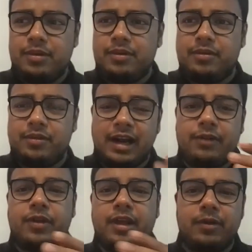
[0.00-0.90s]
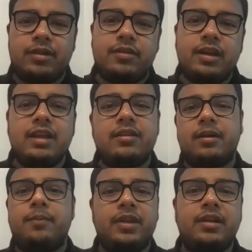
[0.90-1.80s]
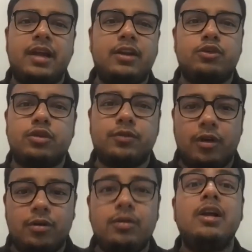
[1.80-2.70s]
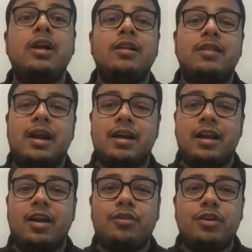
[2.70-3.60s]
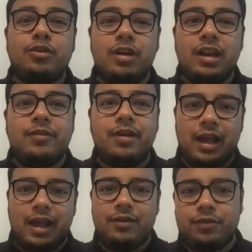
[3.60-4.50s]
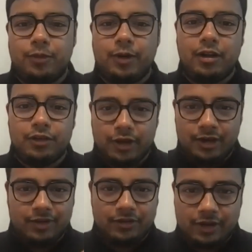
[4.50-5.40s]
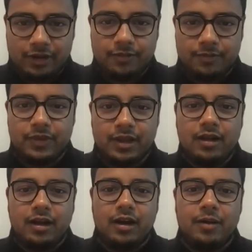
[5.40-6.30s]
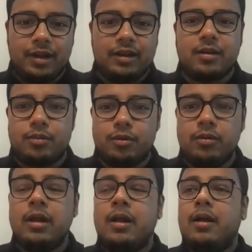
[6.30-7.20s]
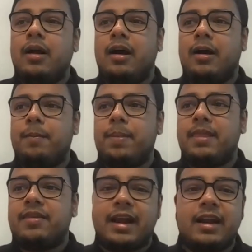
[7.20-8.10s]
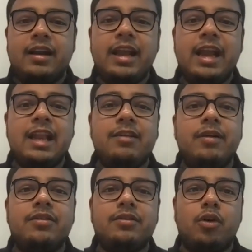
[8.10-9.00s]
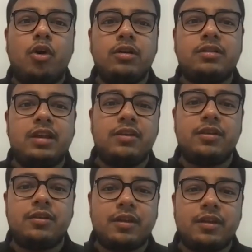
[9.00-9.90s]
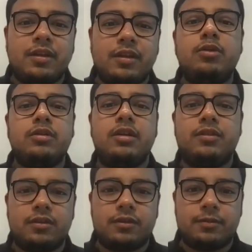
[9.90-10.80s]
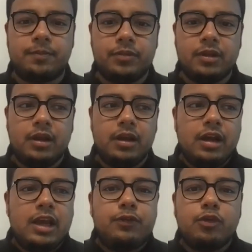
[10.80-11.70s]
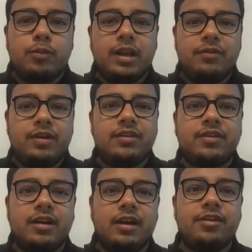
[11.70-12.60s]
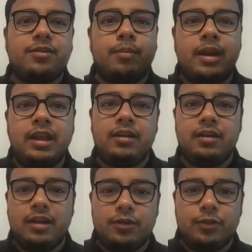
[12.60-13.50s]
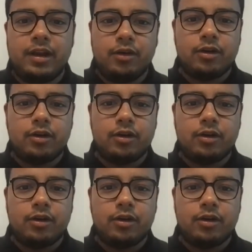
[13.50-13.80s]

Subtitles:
set frequency, is something that you should follow, that allows you to live a life while also investing in crypto. Secondly, invest on a thesis and stick to a thesis. If you believe decentralized money is where you're